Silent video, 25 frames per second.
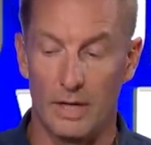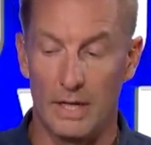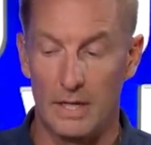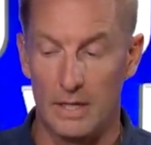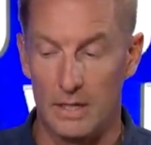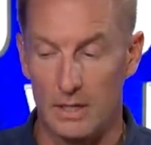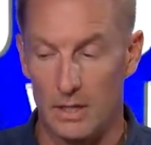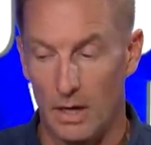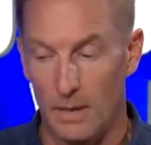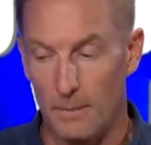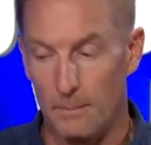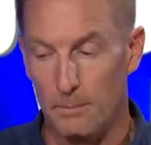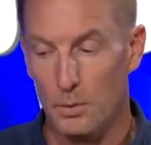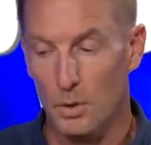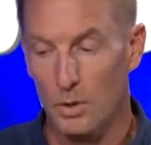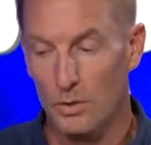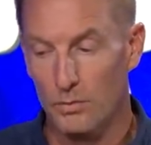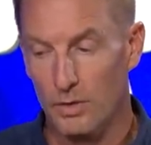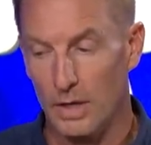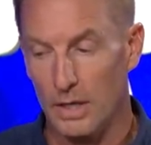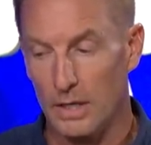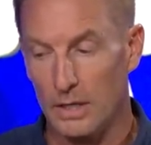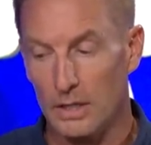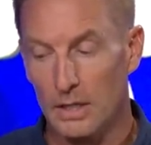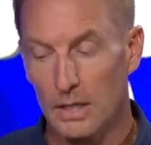end up
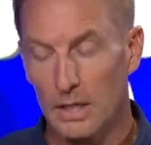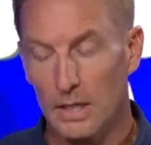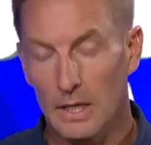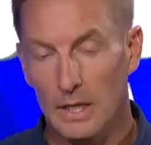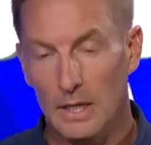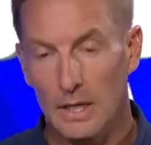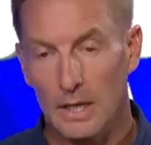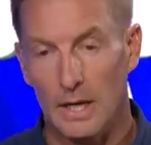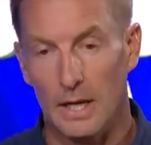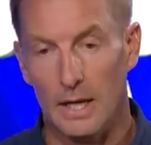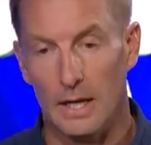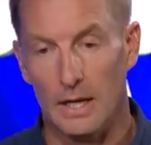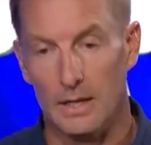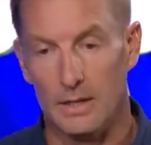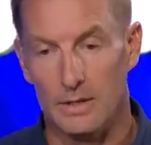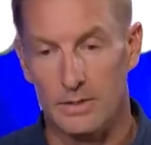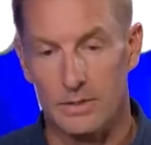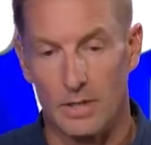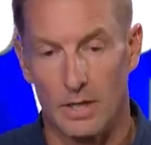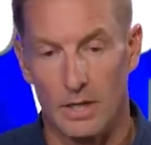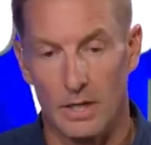moving, and